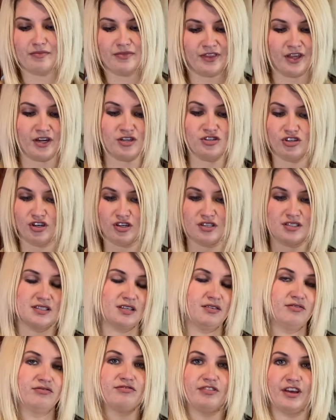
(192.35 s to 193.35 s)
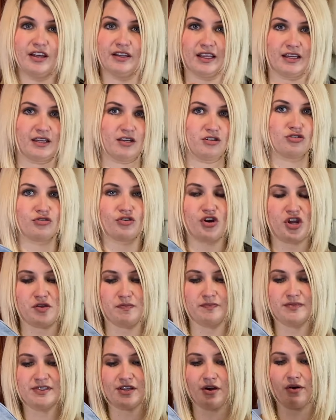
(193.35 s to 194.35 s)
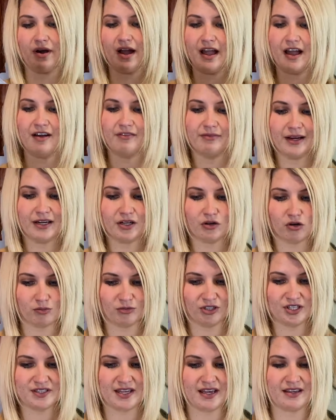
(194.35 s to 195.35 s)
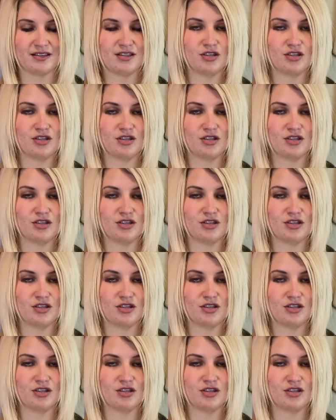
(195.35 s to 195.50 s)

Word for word: they just fit like a dream. So I have my normal size